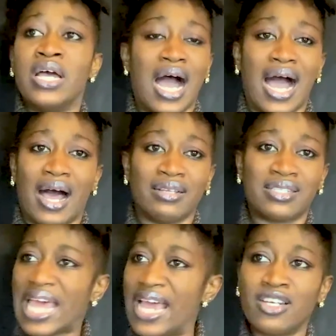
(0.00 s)
uh
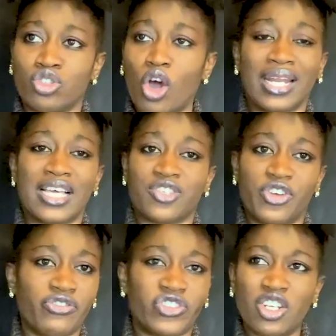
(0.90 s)
ten dollars
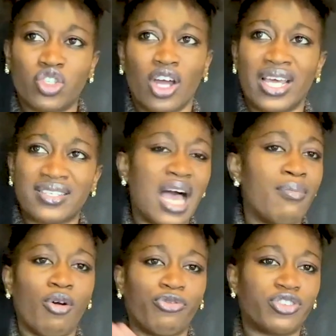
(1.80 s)
fifteen dollars some
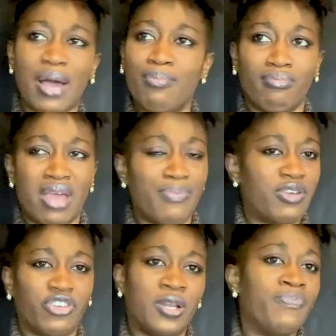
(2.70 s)
of some maybe
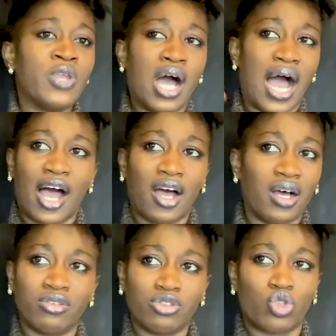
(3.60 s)
even
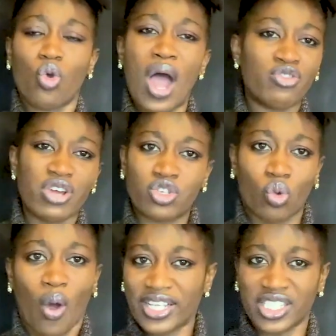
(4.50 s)
uh 200
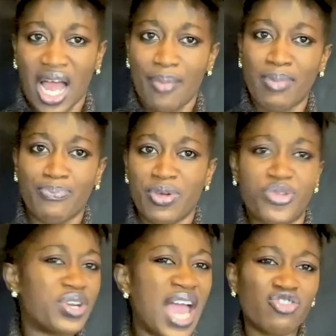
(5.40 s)
kwacha maybe
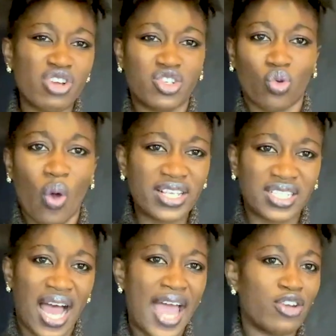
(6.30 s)
300
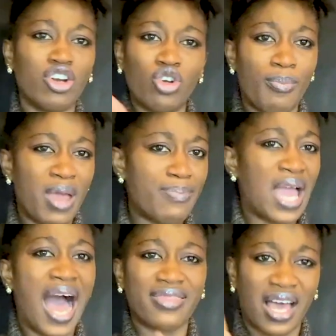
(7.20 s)
kwacha i don't know
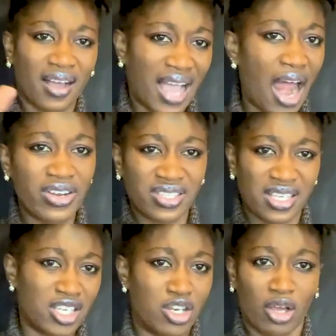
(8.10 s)
maybe other
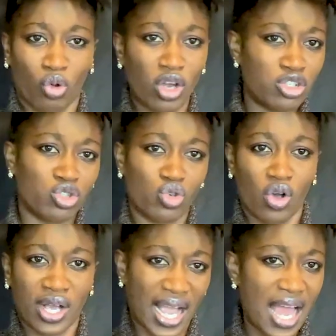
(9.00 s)
currencies in according to
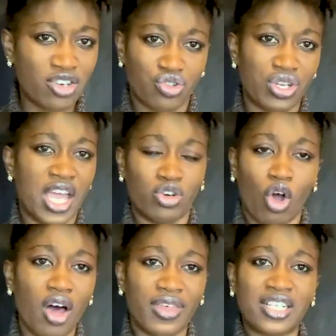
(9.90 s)
your country and
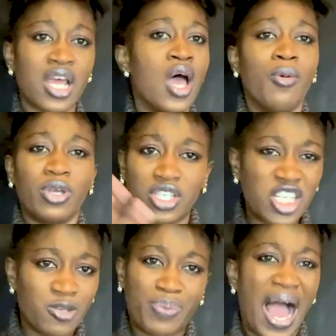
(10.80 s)
all that is
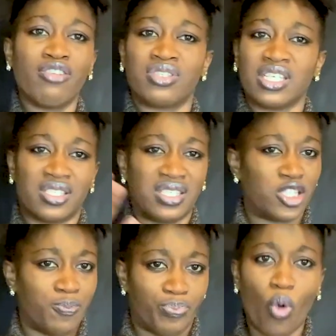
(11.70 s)
it pounds is
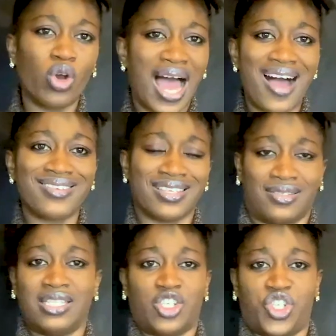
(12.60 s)
it pullers
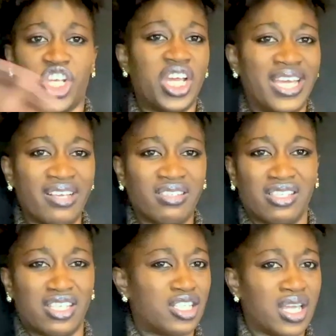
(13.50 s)
is it shillings
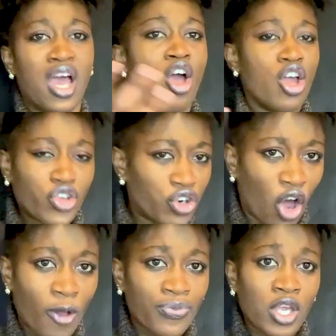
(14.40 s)
is it you
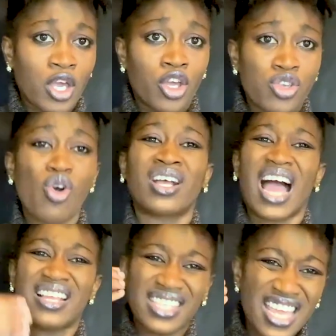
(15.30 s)
know you
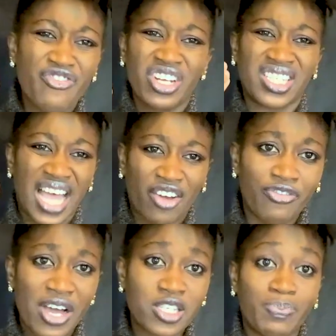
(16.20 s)
can't even
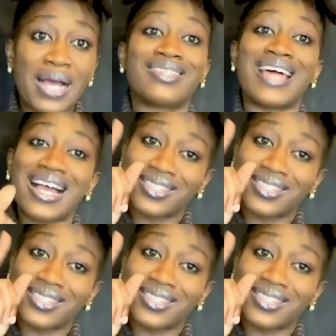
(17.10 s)
sacrifice but that